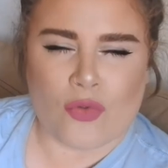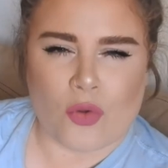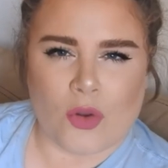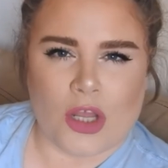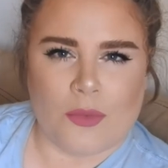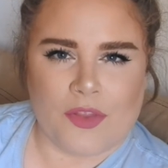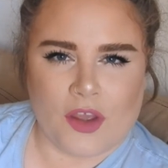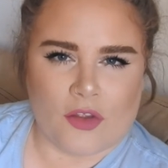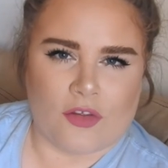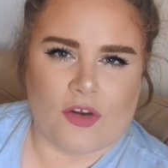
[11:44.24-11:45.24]
So along with
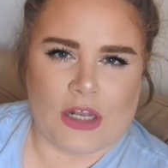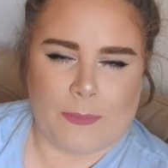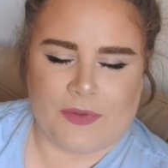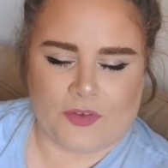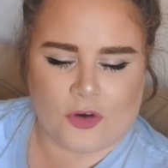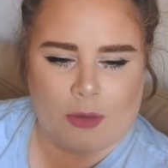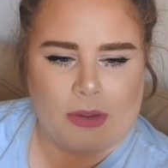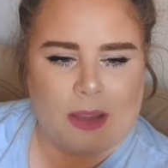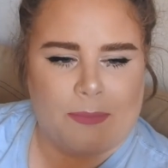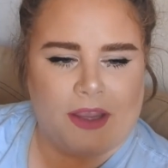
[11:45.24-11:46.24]
the other lip
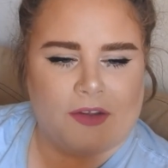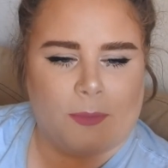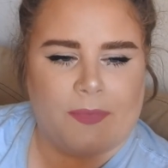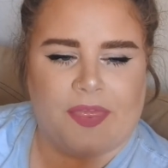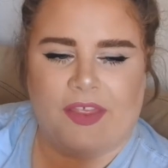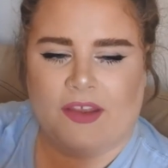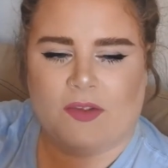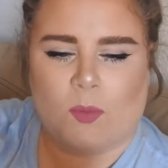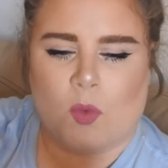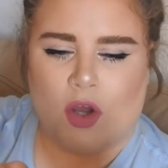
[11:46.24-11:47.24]
scrub, I picked up
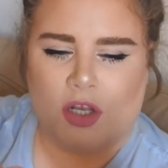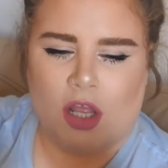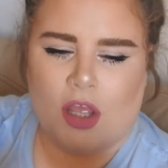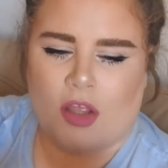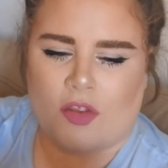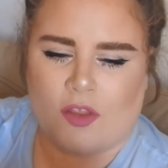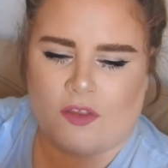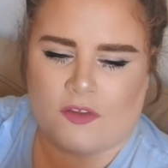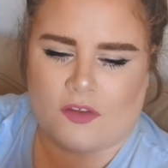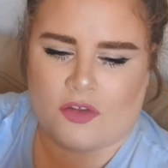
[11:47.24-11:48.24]
this one.
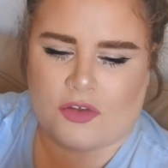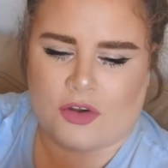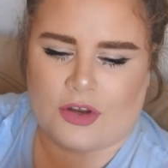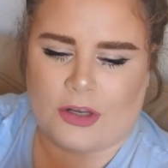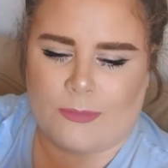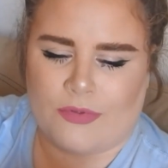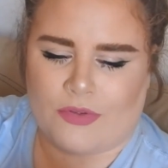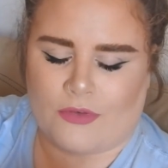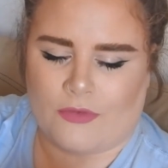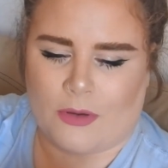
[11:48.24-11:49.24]
This is the Sugar Lip
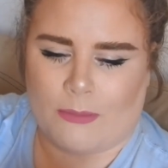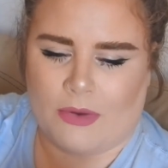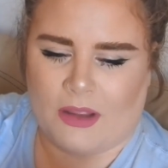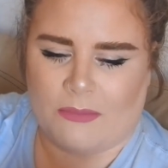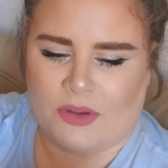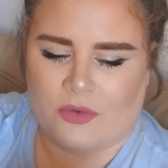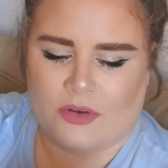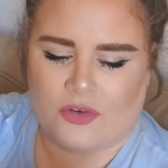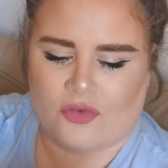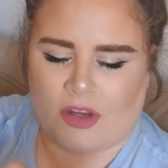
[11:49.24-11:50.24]
Scrub by
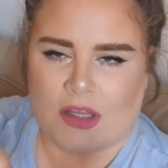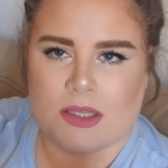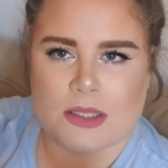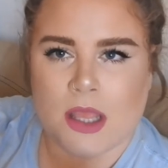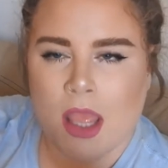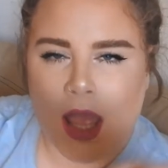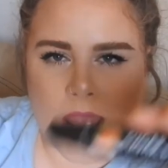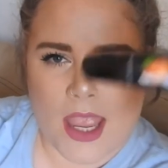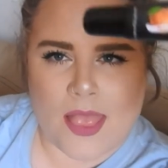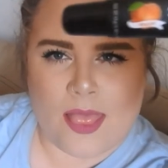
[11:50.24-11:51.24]
Beauty Trends
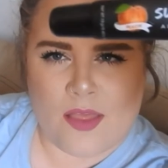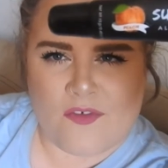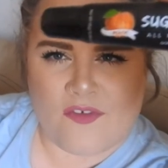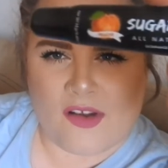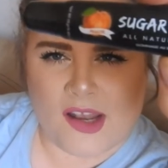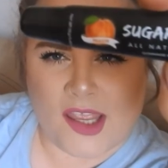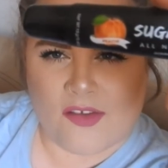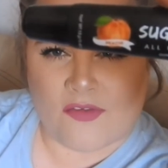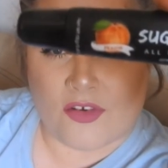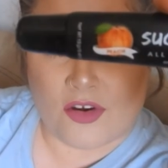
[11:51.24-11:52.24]
in the
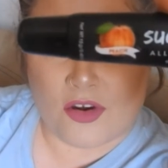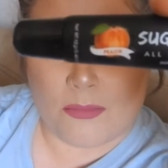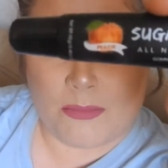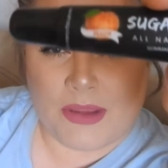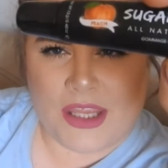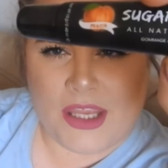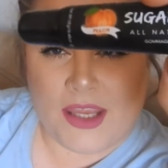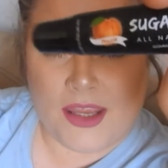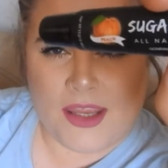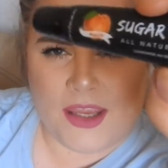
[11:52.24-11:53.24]
flavor
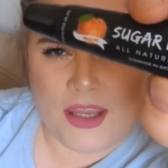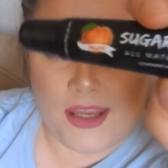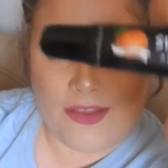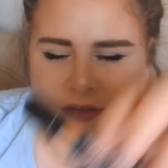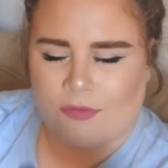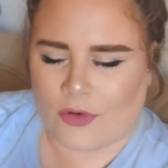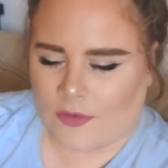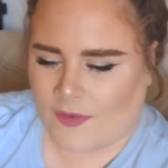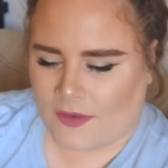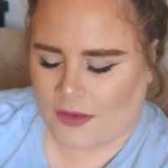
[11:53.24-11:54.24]
peach. Of
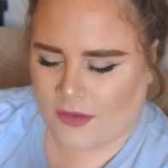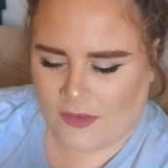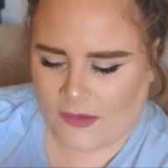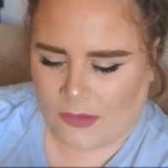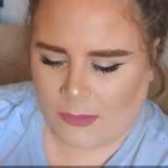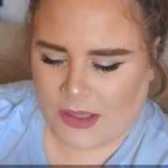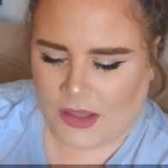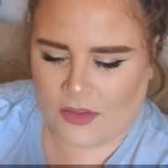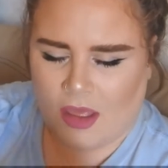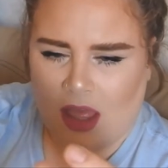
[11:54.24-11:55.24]
course it's in the flavor
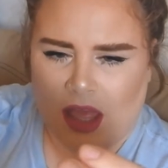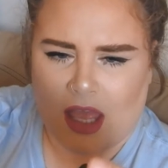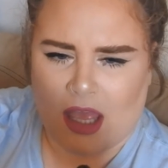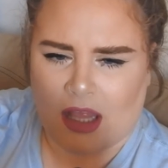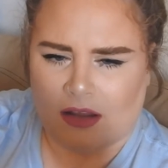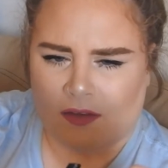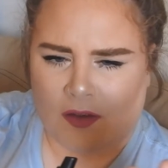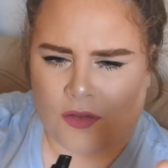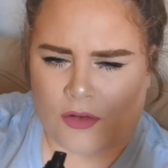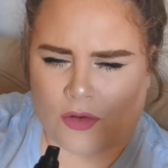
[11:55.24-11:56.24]
peach. And this
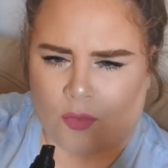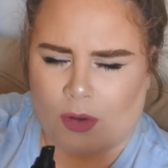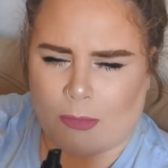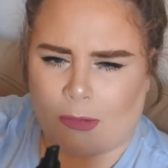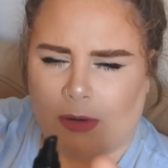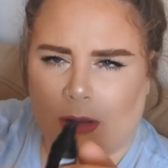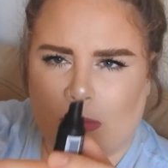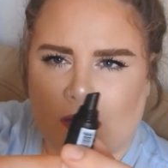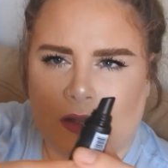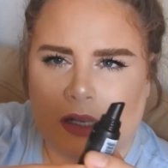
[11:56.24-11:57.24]
actually looks way more
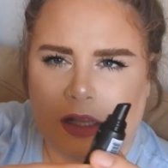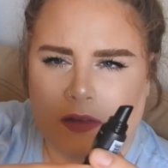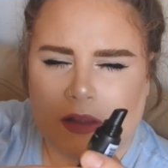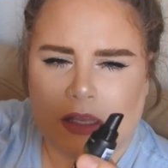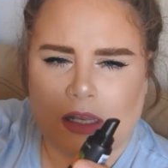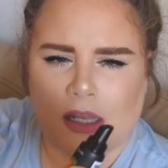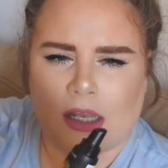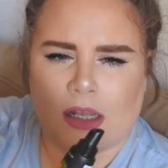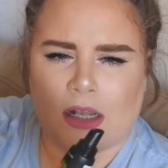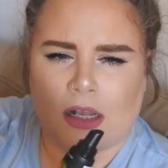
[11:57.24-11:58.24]
promising. It's in a
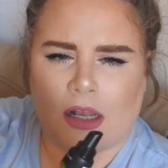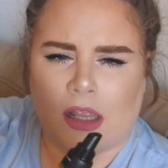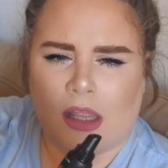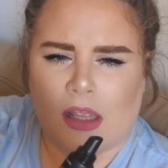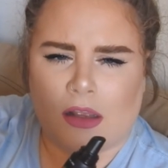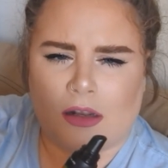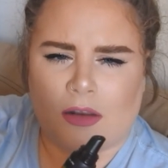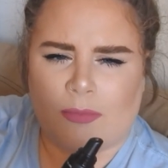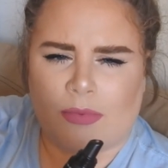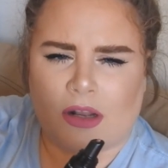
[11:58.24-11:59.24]
little
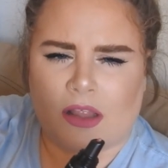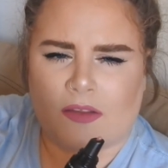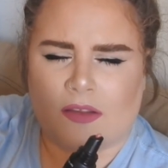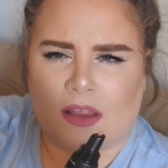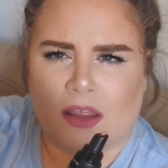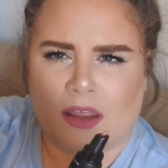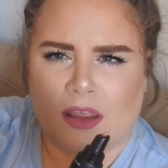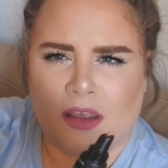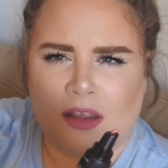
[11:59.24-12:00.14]
lip gloss thing.